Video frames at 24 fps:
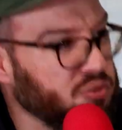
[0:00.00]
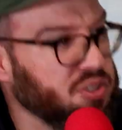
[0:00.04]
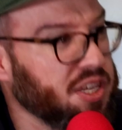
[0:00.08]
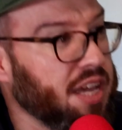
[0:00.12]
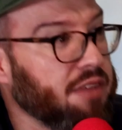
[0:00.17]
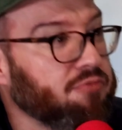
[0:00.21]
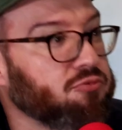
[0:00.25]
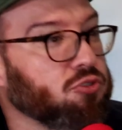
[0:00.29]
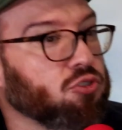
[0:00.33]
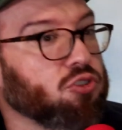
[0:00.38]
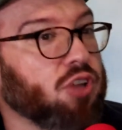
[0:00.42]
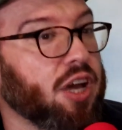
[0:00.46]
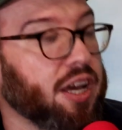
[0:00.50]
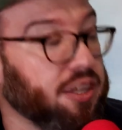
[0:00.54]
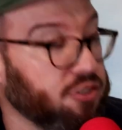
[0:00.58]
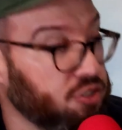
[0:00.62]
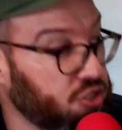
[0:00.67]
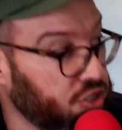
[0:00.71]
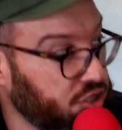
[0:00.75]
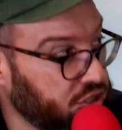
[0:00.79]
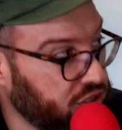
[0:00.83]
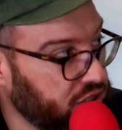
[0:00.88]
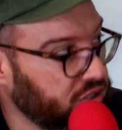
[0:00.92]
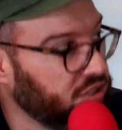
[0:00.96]
it was after
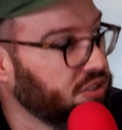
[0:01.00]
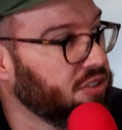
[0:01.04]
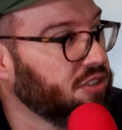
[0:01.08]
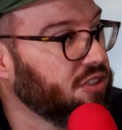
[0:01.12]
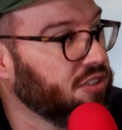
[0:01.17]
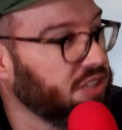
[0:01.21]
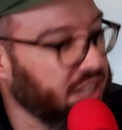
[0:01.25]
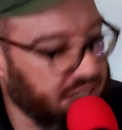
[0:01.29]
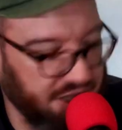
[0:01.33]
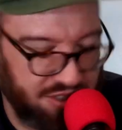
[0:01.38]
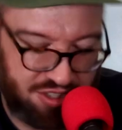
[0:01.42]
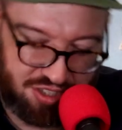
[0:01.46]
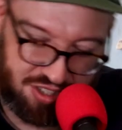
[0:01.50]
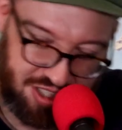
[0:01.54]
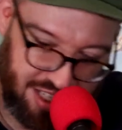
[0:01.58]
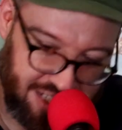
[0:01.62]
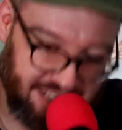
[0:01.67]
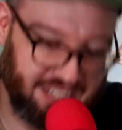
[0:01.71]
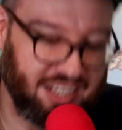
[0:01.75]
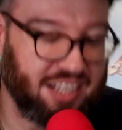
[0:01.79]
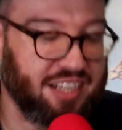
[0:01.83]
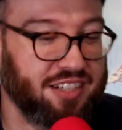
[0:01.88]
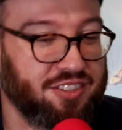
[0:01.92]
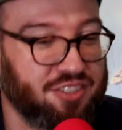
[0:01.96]
lunch. They had just
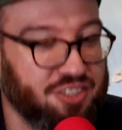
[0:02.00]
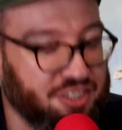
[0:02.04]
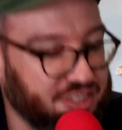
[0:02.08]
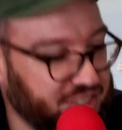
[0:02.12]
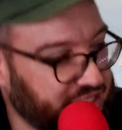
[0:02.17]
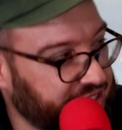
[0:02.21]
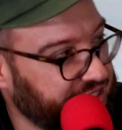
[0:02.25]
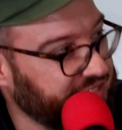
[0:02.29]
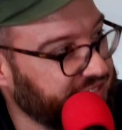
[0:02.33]
had lunch.